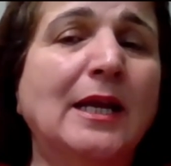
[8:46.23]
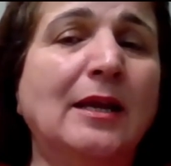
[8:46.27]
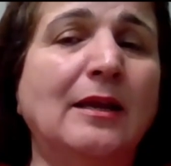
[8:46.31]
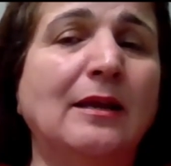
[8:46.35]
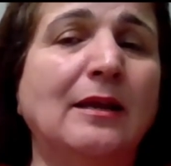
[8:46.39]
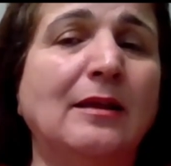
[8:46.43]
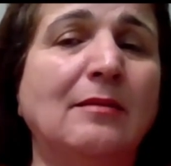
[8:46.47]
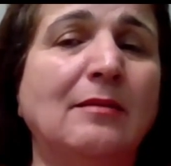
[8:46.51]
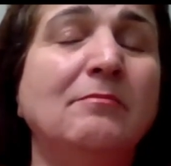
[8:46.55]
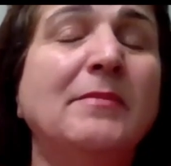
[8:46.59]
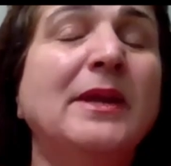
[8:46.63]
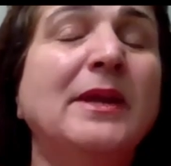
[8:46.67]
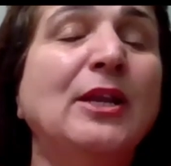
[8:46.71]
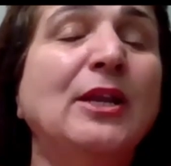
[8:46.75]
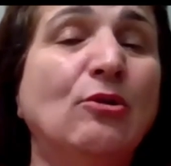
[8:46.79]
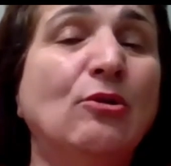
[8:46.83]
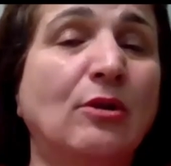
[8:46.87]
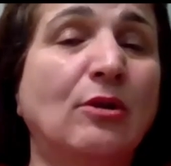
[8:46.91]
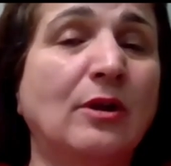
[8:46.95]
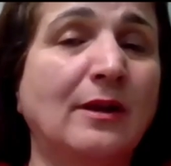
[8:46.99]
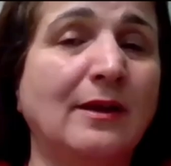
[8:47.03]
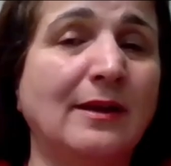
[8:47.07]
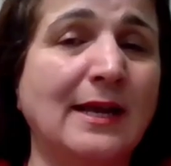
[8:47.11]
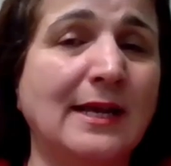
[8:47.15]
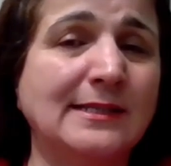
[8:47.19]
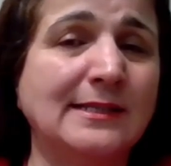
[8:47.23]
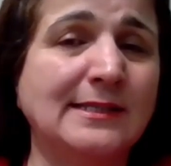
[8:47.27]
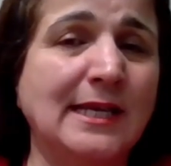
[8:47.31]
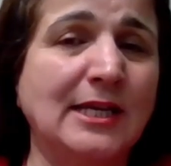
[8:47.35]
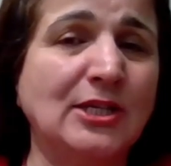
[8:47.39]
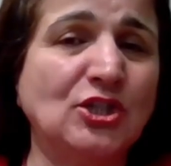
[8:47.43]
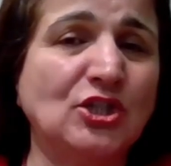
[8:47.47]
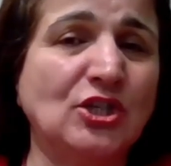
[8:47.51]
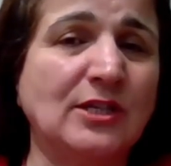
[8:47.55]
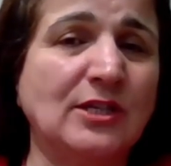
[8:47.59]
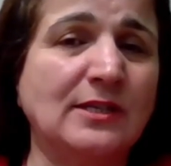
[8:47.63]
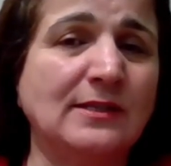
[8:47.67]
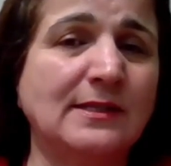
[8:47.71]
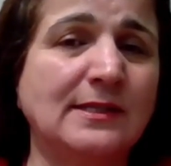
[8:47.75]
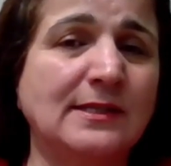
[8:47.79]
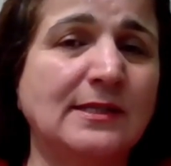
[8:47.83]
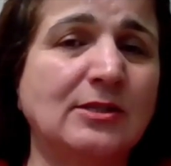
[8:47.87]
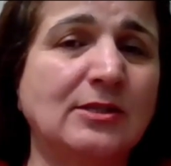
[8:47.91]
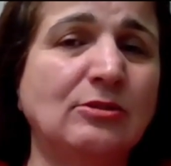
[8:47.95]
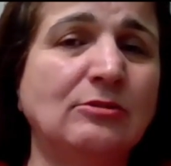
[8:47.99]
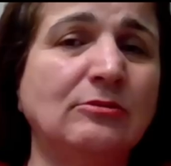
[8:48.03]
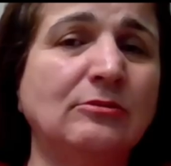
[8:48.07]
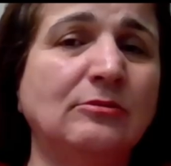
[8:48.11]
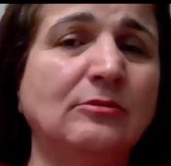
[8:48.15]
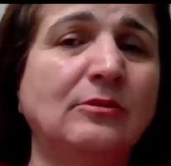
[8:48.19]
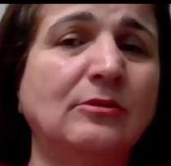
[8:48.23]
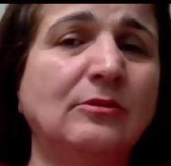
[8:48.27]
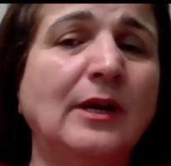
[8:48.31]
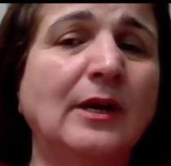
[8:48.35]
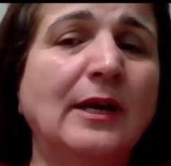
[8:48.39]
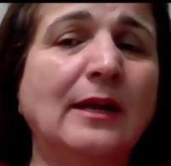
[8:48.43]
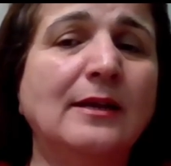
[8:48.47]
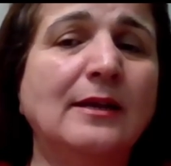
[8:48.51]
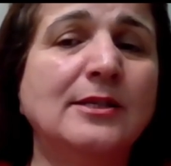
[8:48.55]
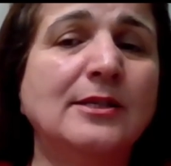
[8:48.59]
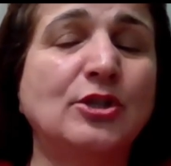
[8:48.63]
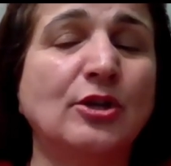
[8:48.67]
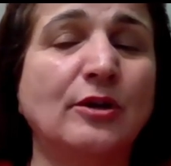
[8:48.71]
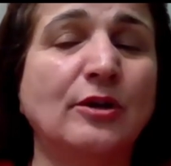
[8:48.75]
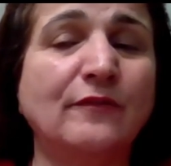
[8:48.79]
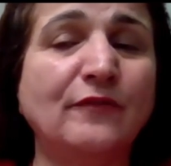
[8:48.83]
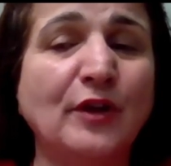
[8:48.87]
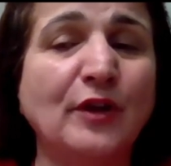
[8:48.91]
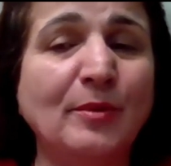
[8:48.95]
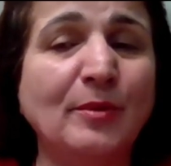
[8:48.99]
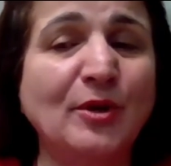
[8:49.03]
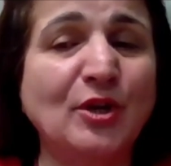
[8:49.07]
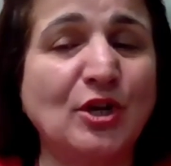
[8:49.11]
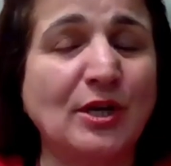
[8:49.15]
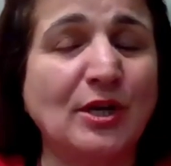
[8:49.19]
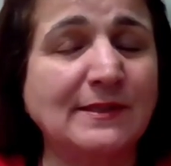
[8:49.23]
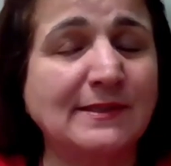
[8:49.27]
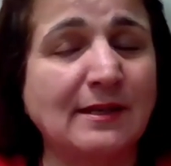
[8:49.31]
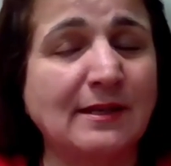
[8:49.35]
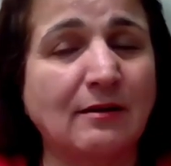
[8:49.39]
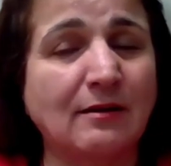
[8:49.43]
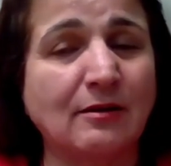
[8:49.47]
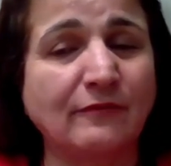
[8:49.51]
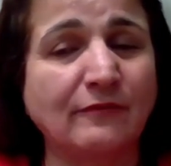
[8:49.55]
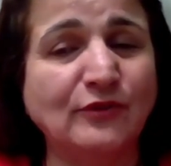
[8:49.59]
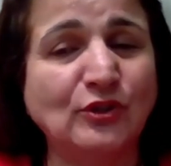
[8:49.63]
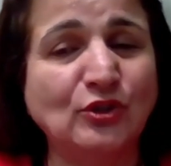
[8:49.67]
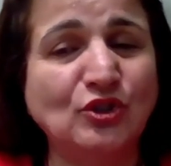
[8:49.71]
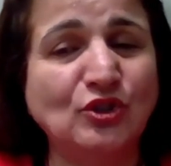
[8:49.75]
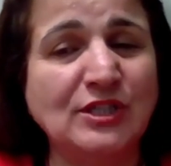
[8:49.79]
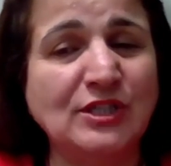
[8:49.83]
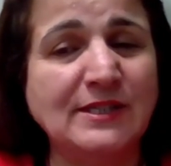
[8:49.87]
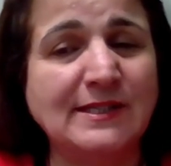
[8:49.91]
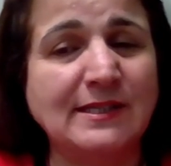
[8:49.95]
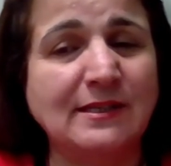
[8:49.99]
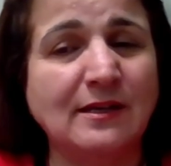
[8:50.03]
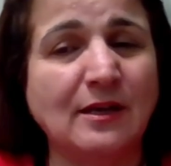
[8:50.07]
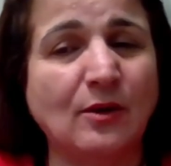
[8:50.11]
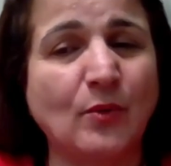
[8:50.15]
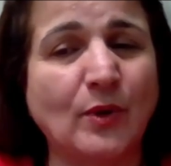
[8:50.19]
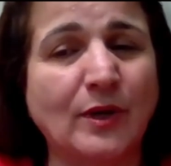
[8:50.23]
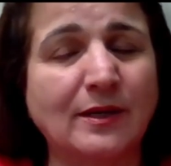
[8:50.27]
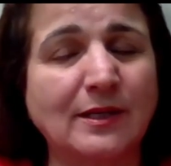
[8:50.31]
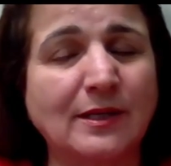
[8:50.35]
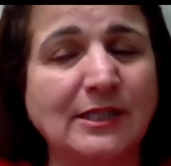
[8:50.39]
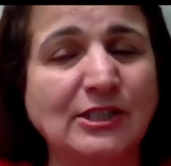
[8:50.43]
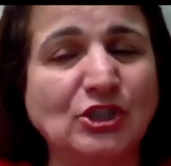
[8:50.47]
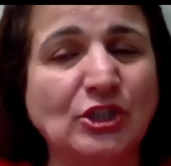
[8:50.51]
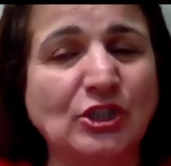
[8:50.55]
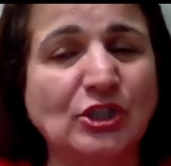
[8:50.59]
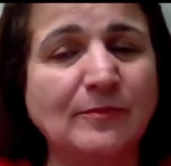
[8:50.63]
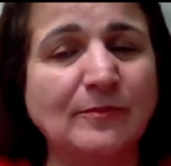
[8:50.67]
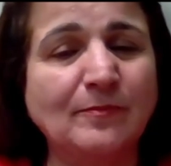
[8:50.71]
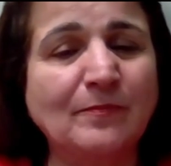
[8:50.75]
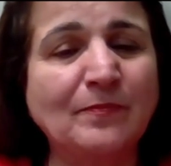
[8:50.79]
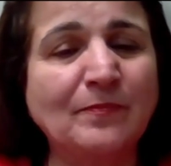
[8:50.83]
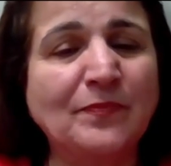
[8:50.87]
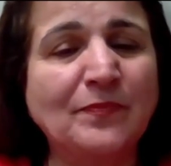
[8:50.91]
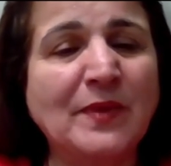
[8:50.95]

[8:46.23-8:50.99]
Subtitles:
many organizations to serve immigrants and refugees in our region.